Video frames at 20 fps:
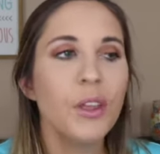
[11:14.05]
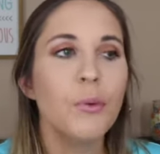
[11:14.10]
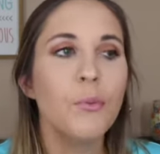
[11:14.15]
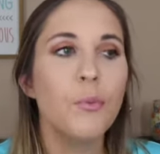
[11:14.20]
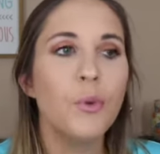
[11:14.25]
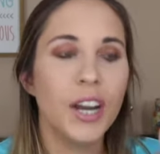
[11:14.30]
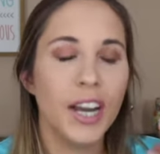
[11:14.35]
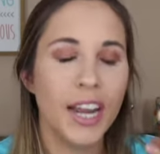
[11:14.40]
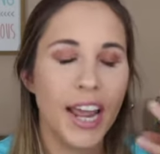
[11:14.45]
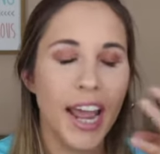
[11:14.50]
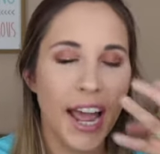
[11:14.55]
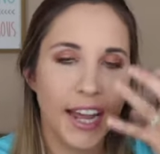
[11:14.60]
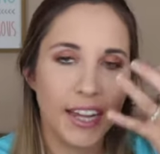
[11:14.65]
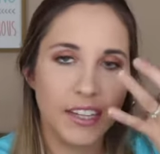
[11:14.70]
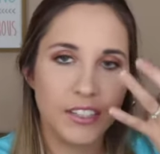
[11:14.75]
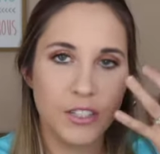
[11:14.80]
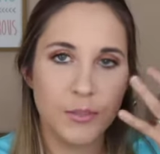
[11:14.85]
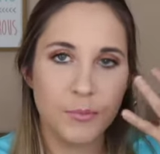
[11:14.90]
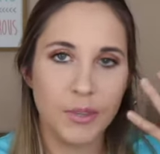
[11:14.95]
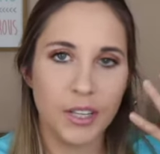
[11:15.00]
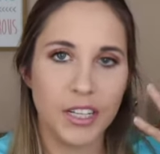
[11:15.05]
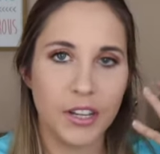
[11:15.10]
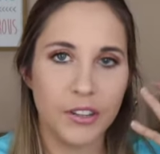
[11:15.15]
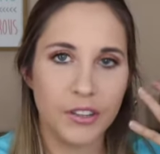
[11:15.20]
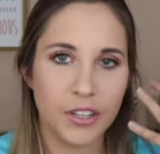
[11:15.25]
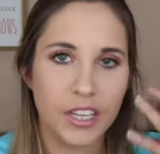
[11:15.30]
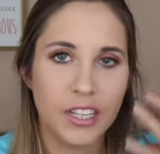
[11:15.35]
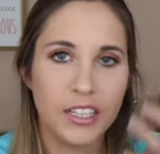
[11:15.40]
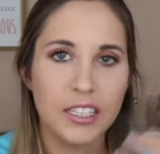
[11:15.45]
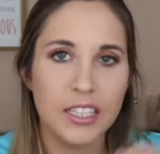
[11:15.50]
when I had to blend out
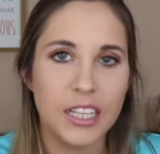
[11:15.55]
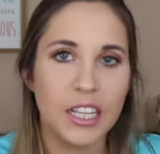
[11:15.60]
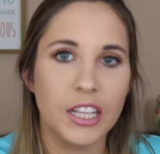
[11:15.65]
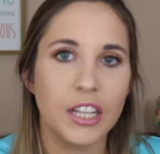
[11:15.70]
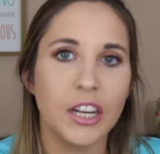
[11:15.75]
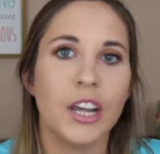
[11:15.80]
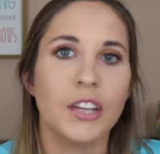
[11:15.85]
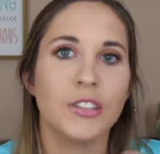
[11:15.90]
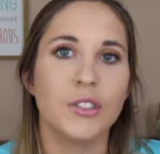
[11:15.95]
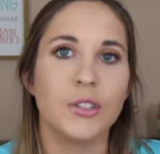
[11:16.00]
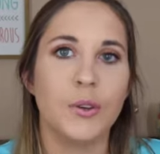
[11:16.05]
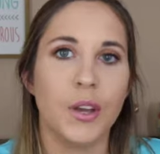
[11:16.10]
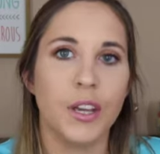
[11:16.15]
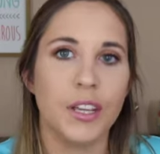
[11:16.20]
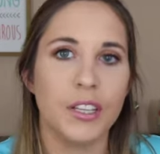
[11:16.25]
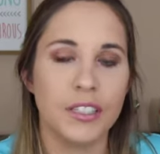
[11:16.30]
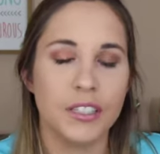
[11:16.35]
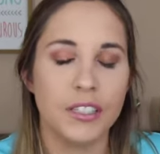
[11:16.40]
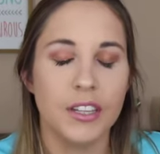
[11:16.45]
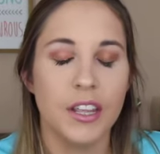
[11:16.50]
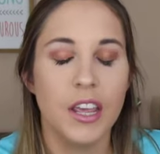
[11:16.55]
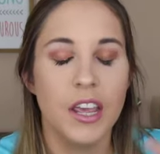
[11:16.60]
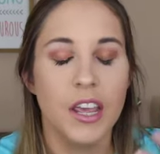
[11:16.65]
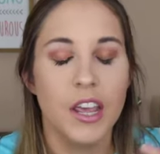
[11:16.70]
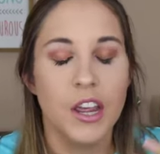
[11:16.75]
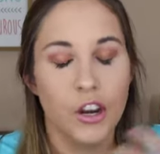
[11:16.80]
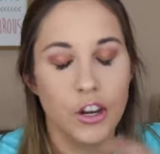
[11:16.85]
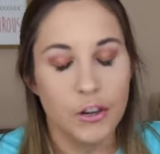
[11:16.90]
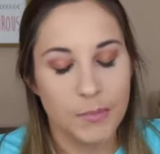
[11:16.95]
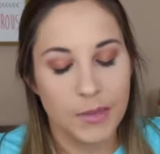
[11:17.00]
the concealer, as you guys
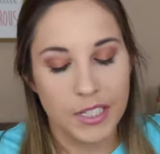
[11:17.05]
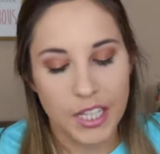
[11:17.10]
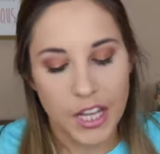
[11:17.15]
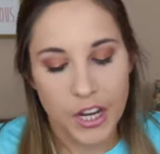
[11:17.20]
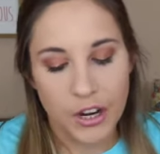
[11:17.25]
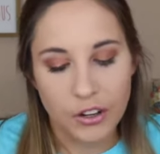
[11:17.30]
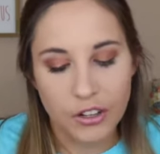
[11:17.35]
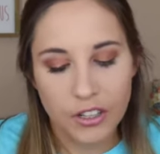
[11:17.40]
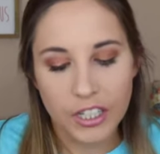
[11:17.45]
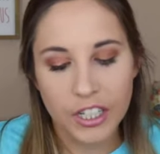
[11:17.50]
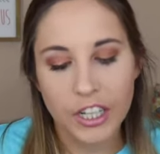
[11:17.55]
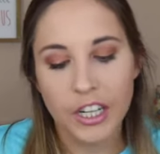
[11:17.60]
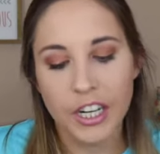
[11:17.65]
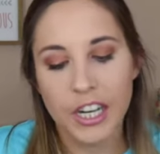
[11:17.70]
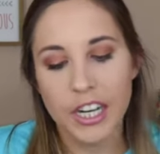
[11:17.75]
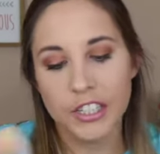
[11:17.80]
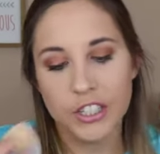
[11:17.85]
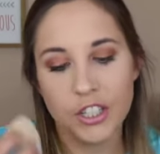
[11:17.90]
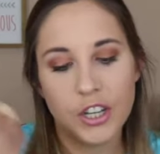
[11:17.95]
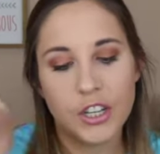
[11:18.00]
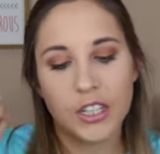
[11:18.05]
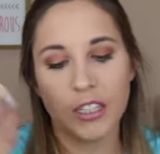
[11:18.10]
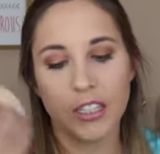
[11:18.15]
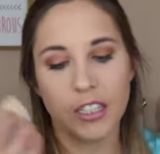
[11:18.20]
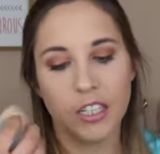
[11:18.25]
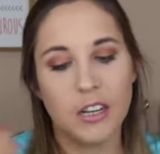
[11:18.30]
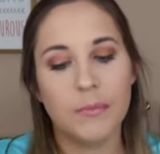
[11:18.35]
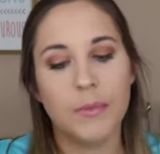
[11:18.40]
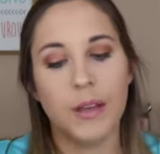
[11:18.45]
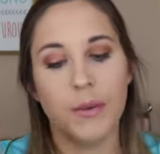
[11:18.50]
heard me say earlier, it took a
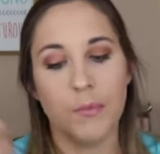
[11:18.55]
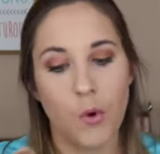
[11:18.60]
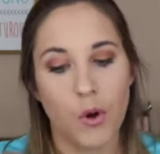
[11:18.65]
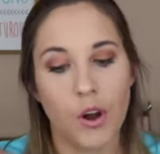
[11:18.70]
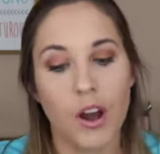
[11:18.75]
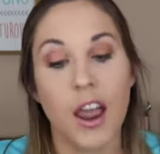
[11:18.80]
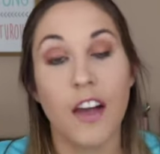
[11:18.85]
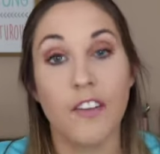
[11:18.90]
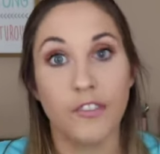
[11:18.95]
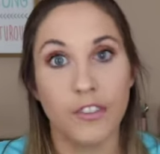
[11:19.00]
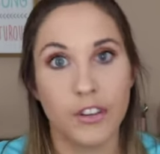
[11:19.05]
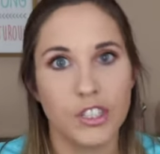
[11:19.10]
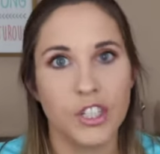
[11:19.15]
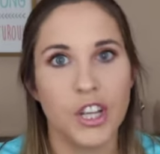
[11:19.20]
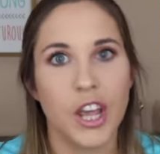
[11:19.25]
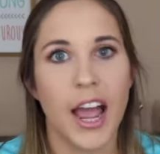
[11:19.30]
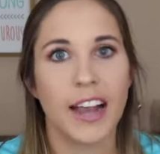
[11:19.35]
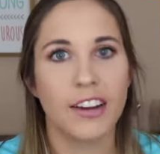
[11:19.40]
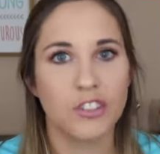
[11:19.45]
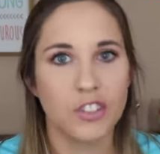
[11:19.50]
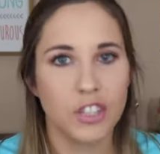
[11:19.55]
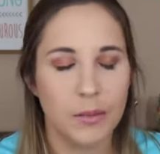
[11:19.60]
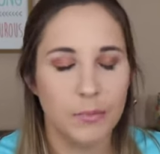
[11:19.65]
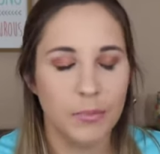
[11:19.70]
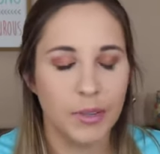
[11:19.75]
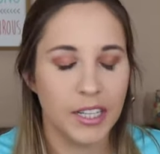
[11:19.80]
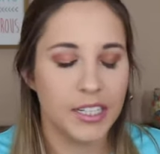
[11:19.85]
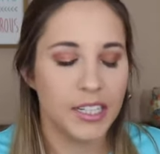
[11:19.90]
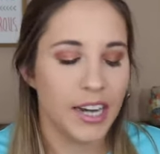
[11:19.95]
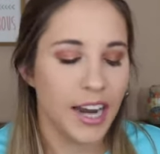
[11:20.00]
little bit more effort to actually
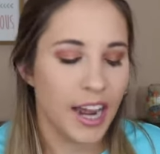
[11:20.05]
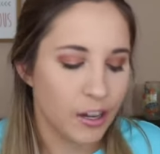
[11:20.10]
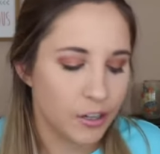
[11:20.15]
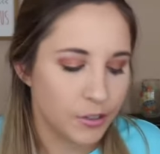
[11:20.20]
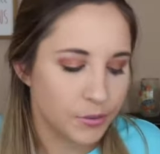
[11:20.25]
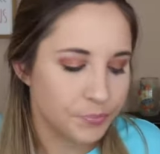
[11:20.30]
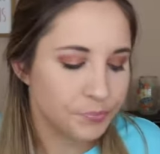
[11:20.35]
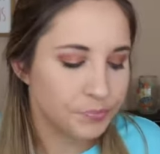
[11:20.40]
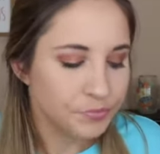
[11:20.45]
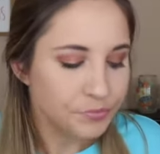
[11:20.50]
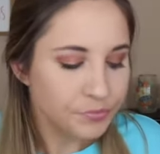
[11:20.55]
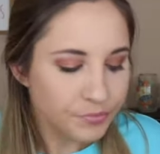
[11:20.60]
blend it out.